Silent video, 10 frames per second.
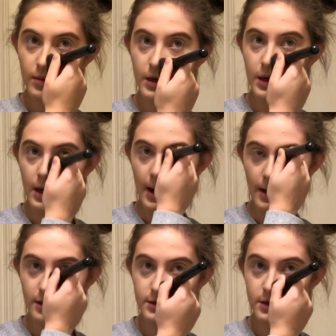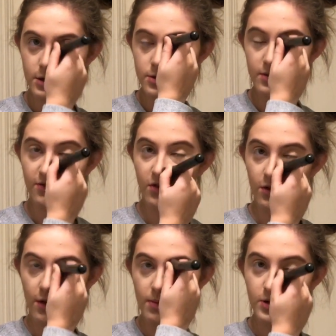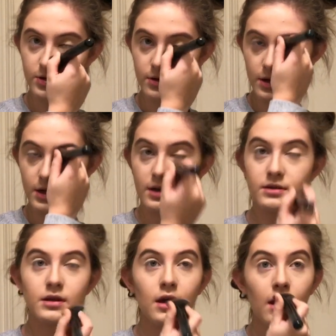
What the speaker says: But yeah, this year's been full of opportunities,